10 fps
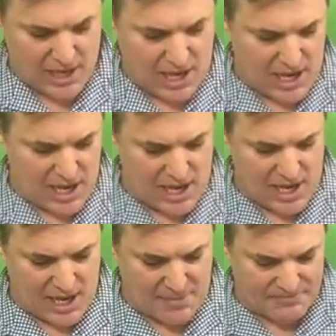
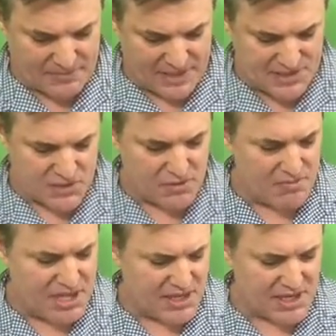So
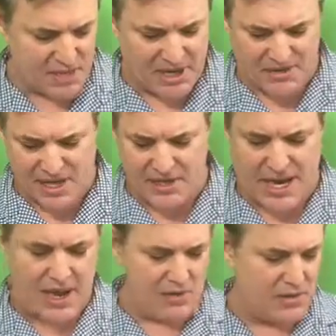be thinking about that.
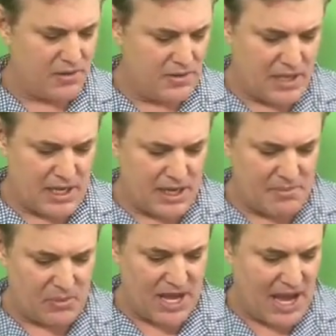Now,
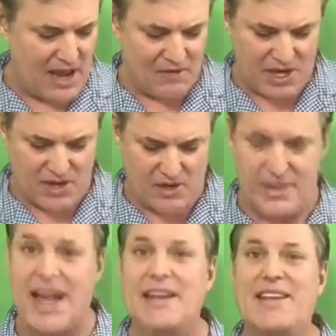we have here
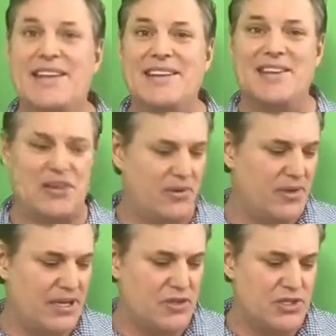that,
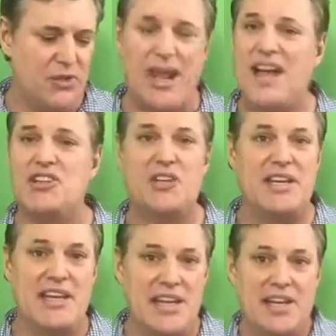you don't actually
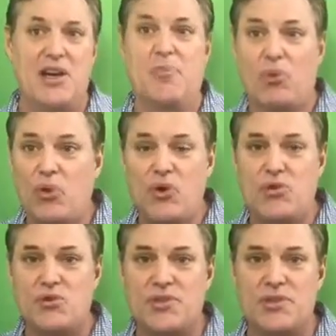need a
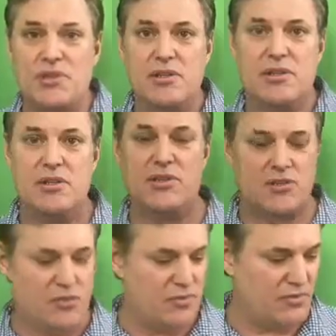bruise
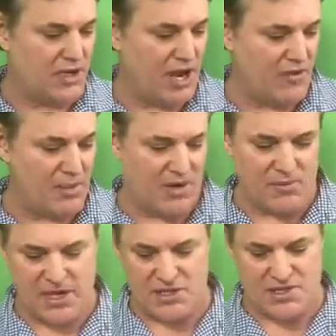to recover. I'm going to
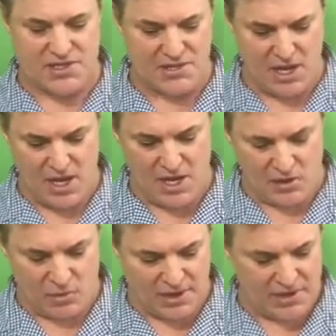read just
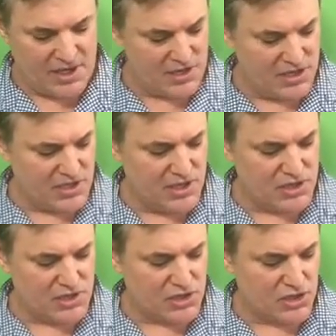one of
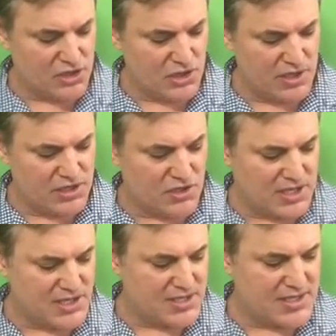the jury
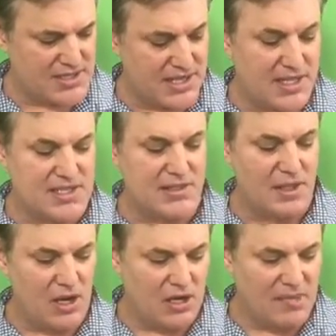instructions. It says, "It has
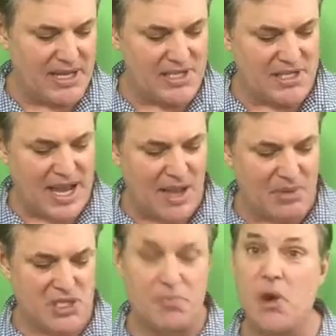long been
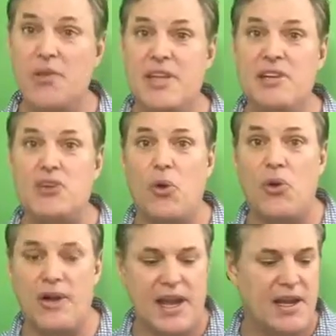established both in
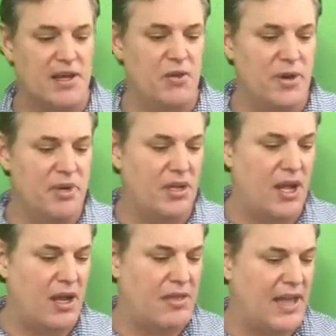tort and in criminal
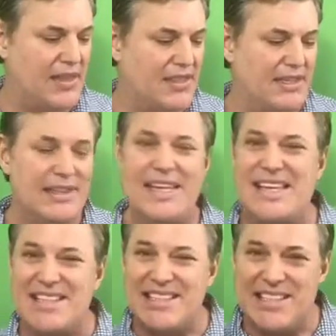law that the
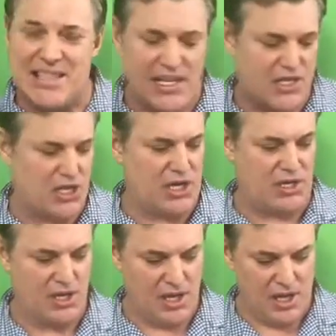least touching
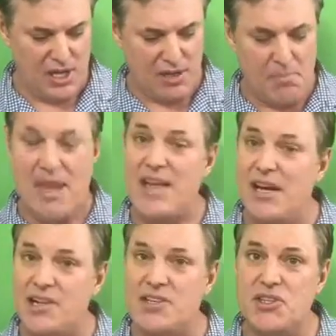may
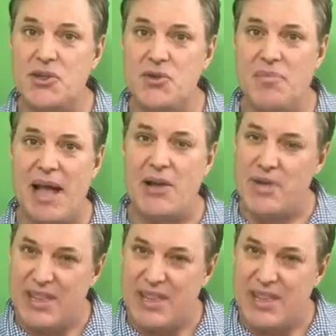constitute a battery."